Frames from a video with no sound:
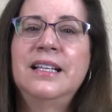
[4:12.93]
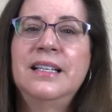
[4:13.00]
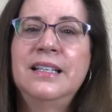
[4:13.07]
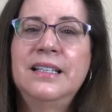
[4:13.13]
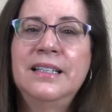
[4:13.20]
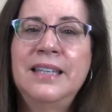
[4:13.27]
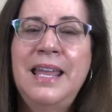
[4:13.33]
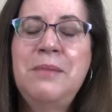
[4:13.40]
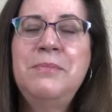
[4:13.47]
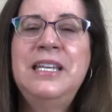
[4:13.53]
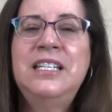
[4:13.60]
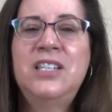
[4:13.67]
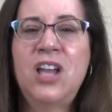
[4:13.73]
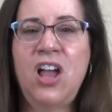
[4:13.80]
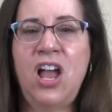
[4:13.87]
Let me
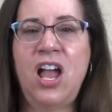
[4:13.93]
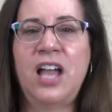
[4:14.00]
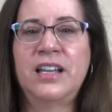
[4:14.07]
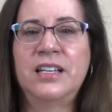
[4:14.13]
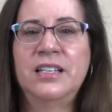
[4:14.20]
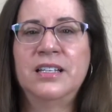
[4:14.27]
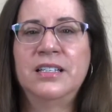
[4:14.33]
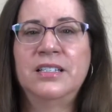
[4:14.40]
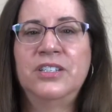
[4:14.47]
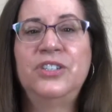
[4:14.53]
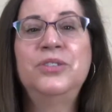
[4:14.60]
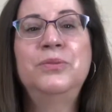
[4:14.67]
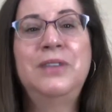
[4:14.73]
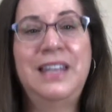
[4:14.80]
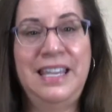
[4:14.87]
talk to
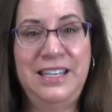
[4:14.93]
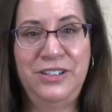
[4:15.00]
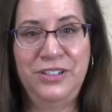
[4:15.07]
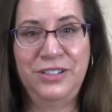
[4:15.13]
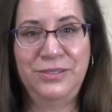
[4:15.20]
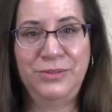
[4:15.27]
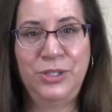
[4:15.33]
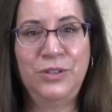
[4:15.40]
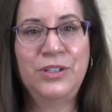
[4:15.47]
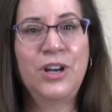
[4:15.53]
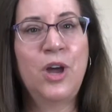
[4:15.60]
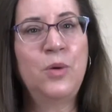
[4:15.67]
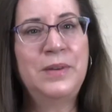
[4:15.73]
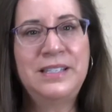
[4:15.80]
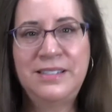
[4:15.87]
you later. You can
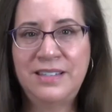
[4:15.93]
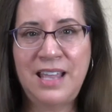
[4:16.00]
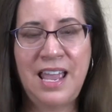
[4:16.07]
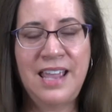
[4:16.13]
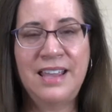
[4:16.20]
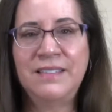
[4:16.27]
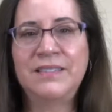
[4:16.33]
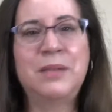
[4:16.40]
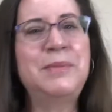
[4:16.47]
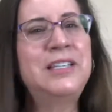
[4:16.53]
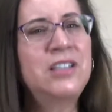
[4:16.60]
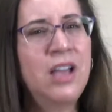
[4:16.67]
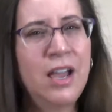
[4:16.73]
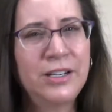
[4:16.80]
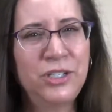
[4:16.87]
always say, let me
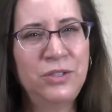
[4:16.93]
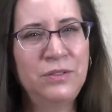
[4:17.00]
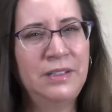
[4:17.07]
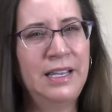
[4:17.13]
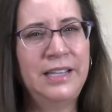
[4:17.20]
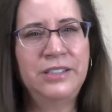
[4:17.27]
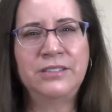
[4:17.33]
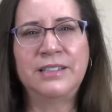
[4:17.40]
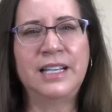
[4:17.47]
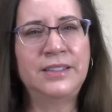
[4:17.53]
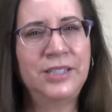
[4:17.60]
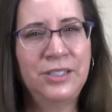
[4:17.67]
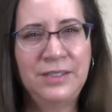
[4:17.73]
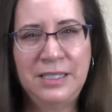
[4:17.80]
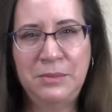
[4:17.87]
talk to you later, get
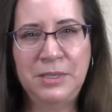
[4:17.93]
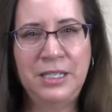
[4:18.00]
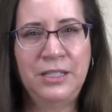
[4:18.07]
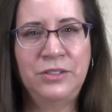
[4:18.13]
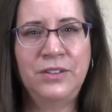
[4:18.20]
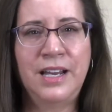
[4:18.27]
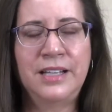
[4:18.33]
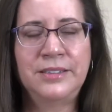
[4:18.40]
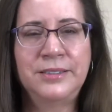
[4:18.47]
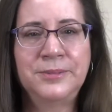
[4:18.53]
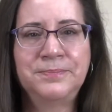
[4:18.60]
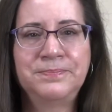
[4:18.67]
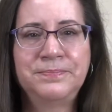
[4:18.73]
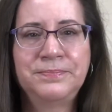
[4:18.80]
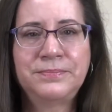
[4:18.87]
their email address.
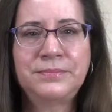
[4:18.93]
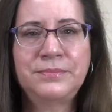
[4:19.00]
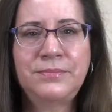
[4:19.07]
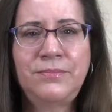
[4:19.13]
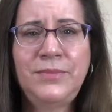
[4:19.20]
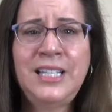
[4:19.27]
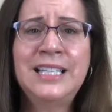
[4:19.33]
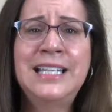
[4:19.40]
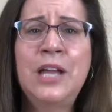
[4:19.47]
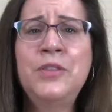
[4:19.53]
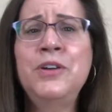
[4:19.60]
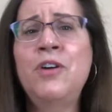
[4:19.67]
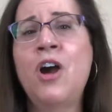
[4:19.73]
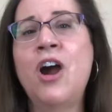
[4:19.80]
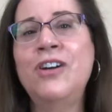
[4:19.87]
Now, there
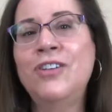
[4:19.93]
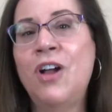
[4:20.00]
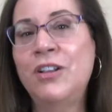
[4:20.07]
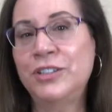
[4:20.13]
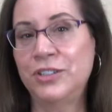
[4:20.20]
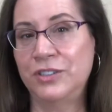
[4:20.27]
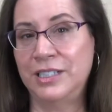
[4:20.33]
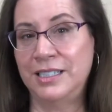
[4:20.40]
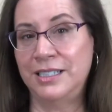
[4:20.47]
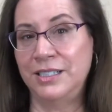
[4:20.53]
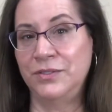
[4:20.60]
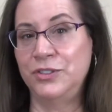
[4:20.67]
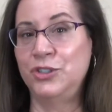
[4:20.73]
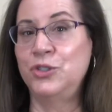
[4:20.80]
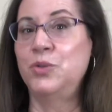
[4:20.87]
are
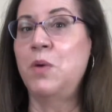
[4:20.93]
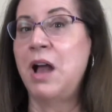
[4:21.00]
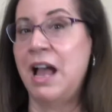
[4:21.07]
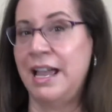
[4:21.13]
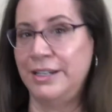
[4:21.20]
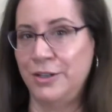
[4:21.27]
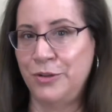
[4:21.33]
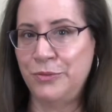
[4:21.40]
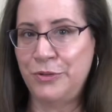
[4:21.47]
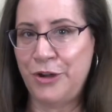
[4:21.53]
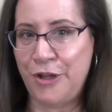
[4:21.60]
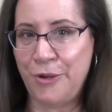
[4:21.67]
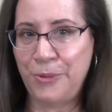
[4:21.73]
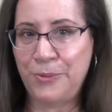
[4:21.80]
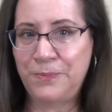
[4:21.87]
alternatives to I don't know.